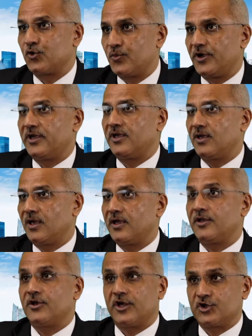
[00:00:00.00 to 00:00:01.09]
to be
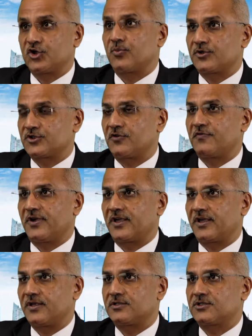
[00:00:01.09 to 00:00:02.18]
in Asia Pacific.
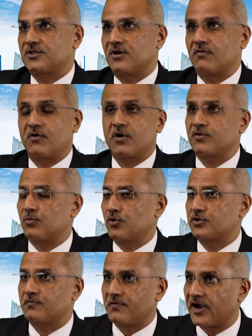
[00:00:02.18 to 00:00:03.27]
It's one of the
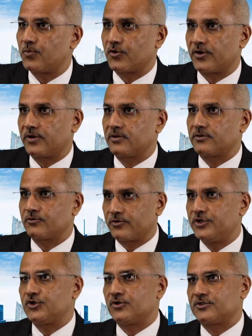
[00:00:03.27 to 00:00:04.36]
most vibrant
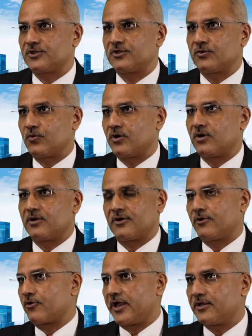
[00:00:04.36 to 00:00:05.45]
regions in the world, a
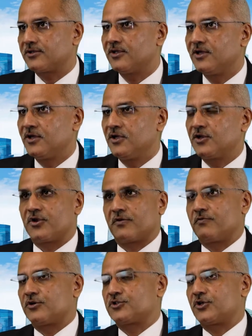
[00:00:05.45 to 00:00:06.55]
great
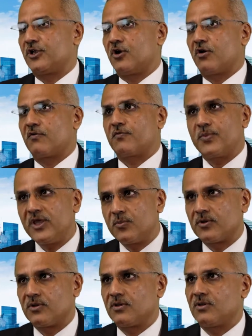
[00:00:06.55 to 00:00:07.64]
diversity of
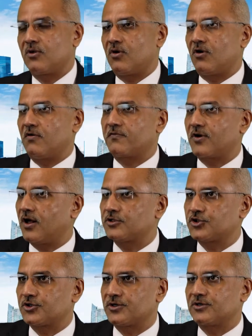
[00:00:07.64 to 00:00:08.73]
people, of
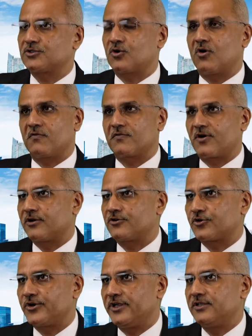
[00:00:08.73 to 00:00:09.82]
cultures, of
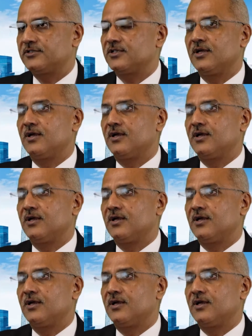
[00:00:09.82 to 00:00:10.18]
countries.